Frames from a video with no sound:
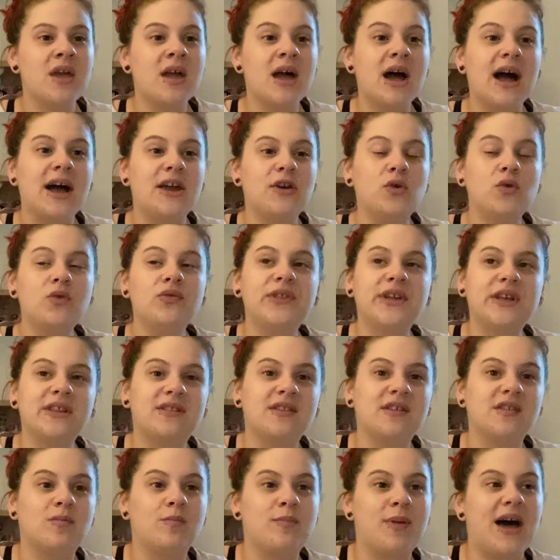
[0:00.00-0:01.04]
I don't think
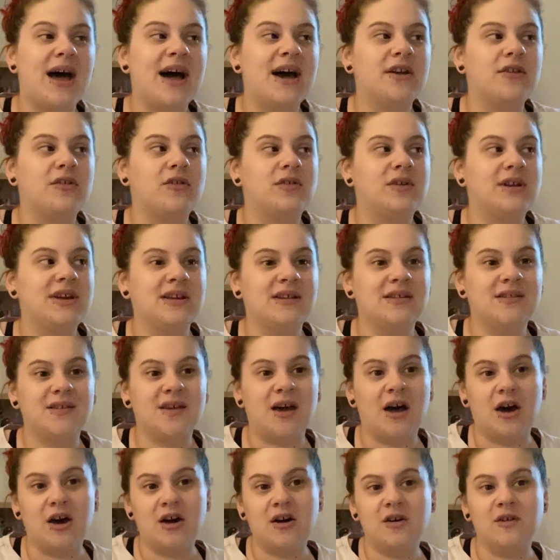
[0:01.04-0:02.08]
this battle is
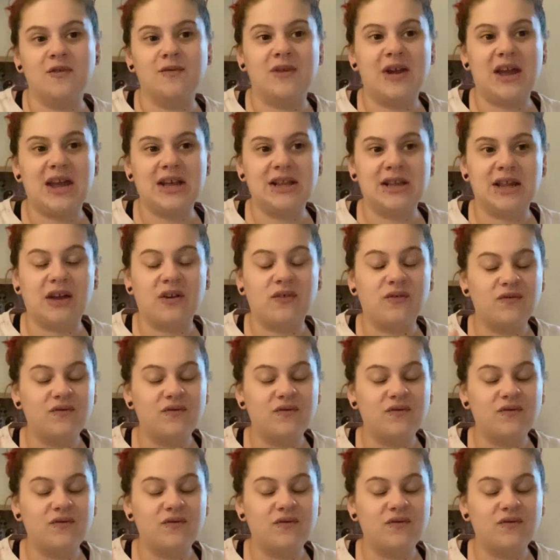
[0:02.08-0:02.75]
of a like